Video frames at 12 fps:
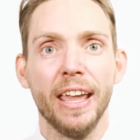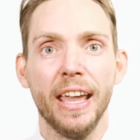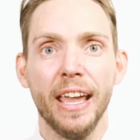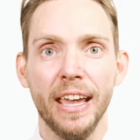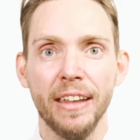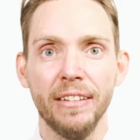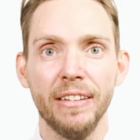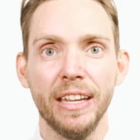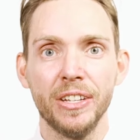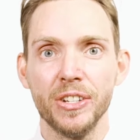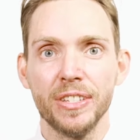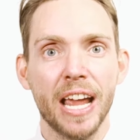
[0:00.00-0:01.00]
and
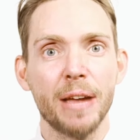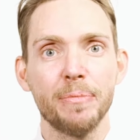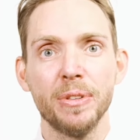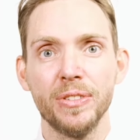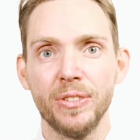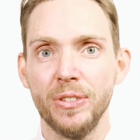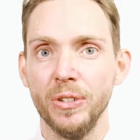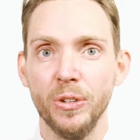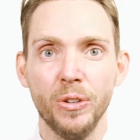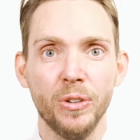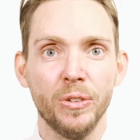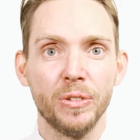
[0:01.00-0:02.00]
it just happens
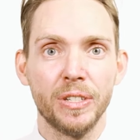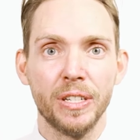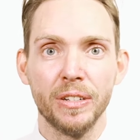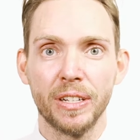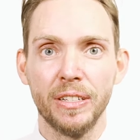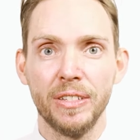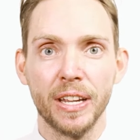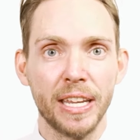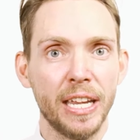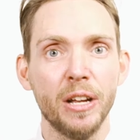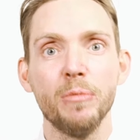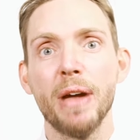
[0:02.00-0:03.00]
to
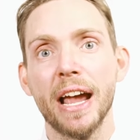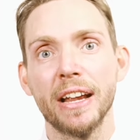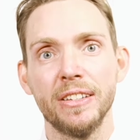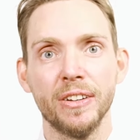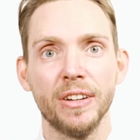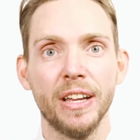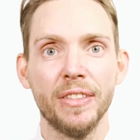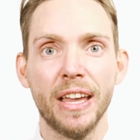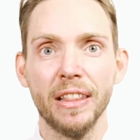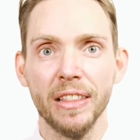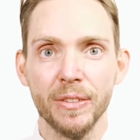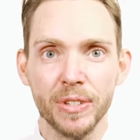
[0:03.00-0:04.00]
kill bacteria
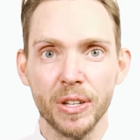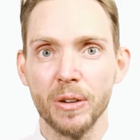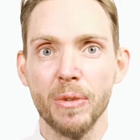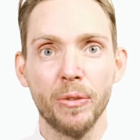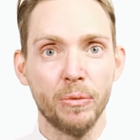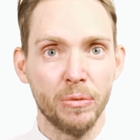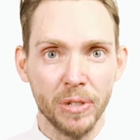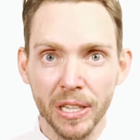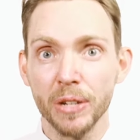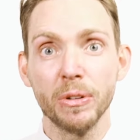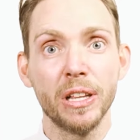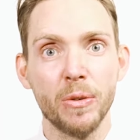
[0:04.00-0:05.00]
that lives in our mouth
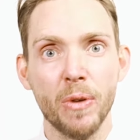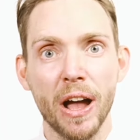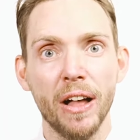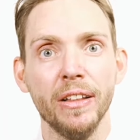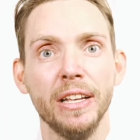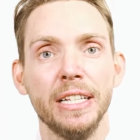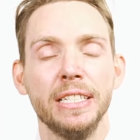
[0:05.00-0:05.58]
really, really well.